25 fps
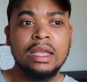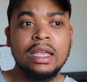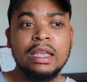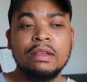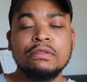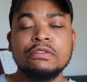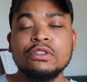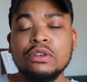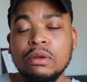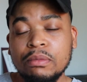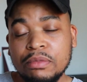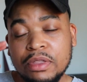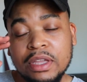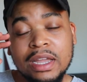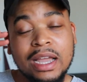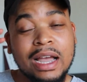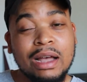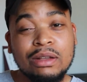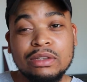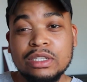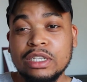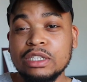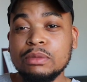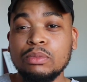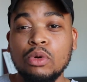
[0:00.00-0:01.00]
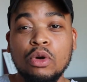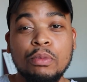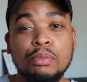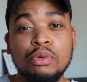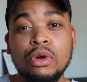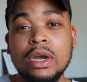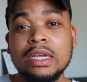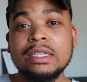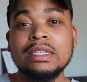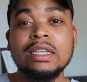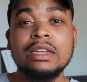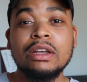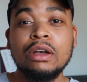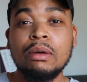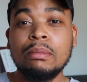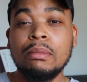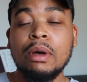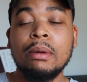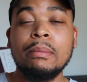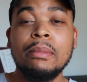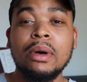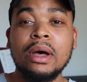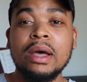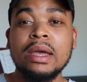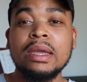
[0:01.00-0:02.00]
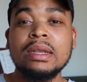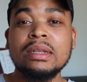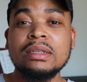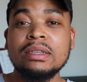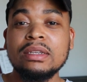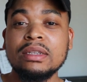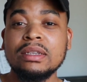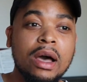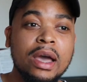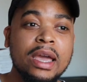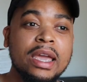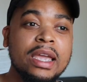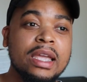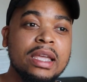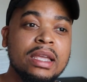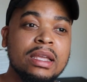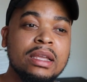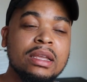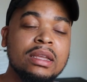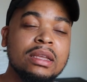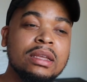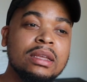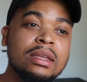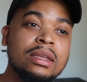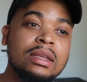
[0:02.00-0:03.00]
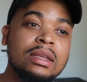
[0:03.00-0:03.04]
if something else is more pressing on my mind, I